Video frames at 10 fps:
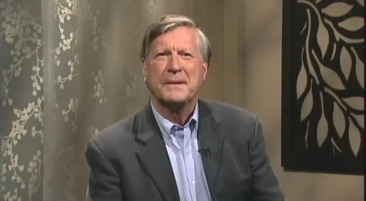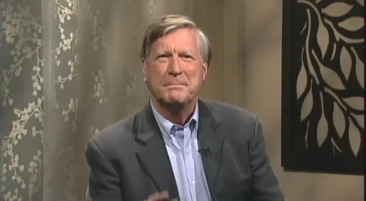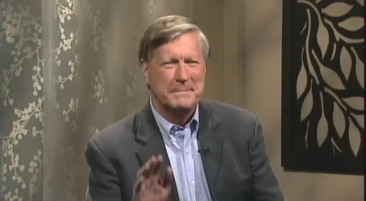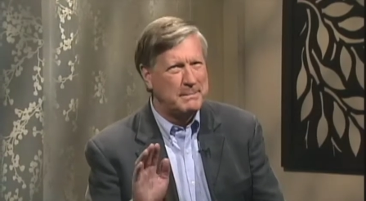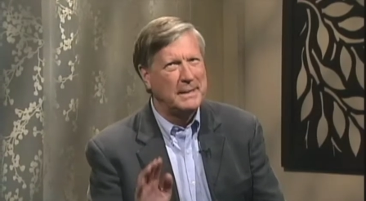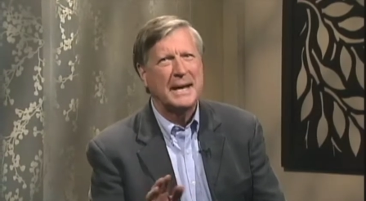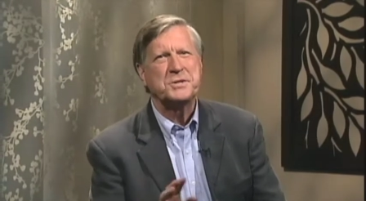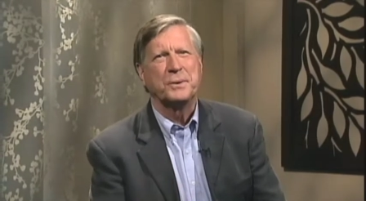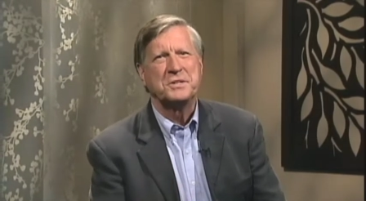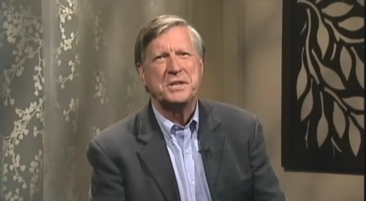Maybe that's
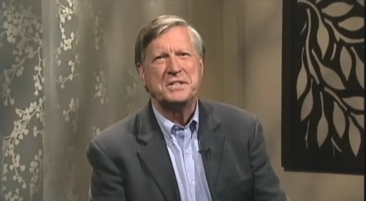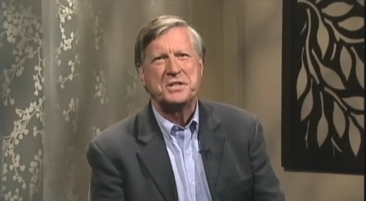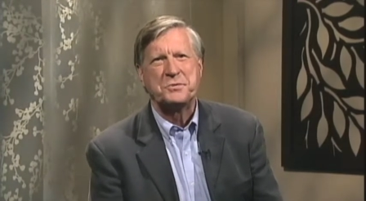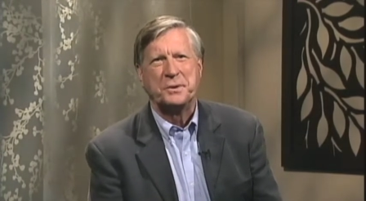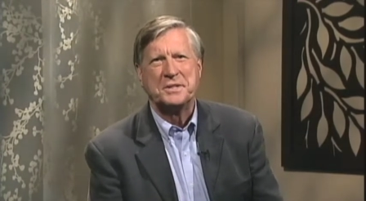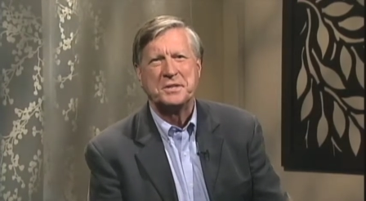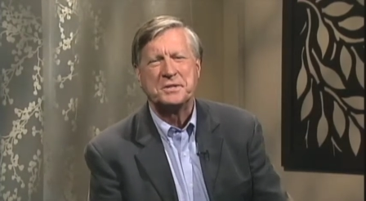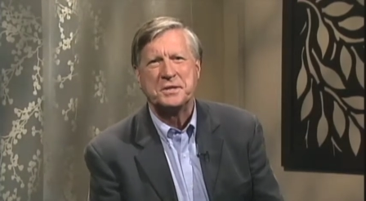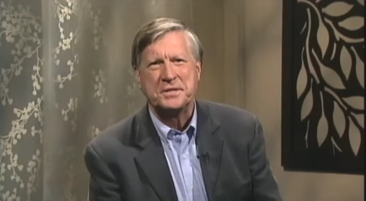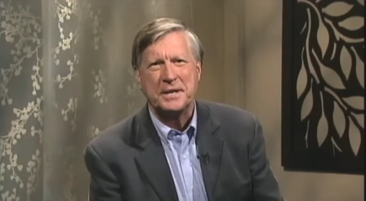what Jesus wants us
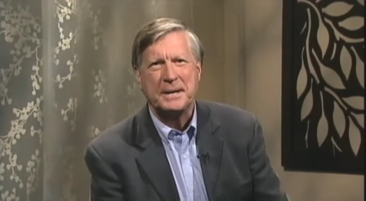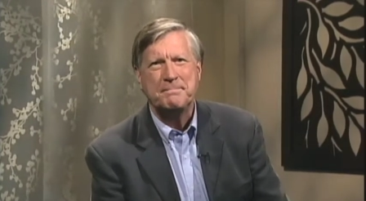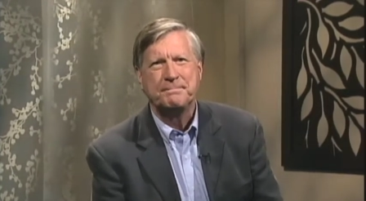to see.